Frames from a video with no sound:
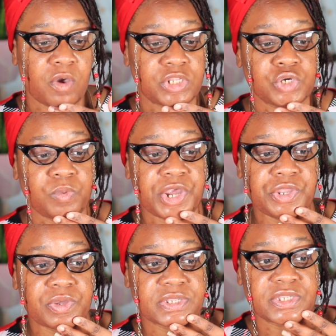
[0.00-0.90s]
to where
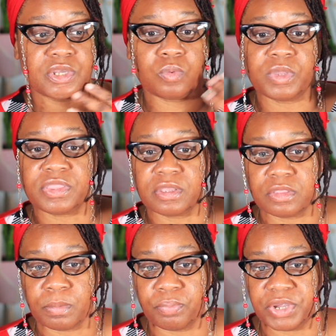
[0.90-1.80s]
you can see them with
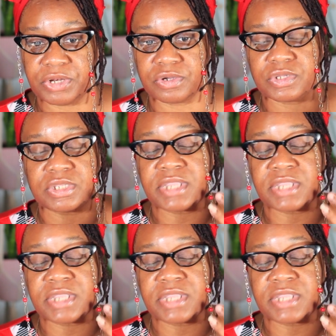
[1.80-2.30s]
the breeders.